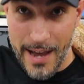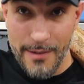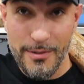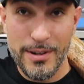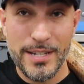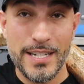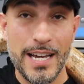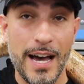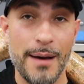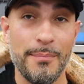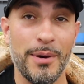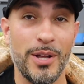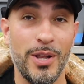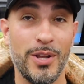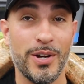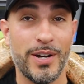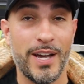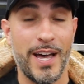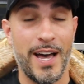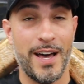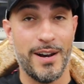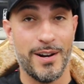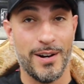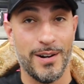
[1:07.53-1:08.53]
Every time I
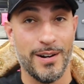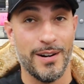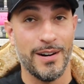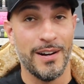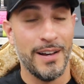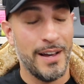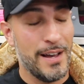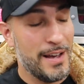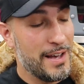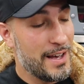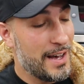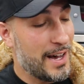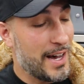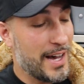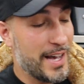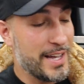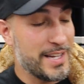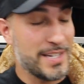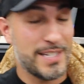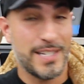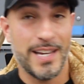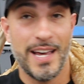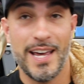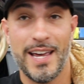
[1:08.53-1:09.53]
look at her,
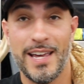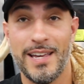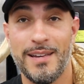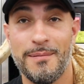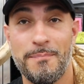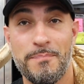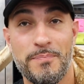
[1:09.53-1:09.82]
I say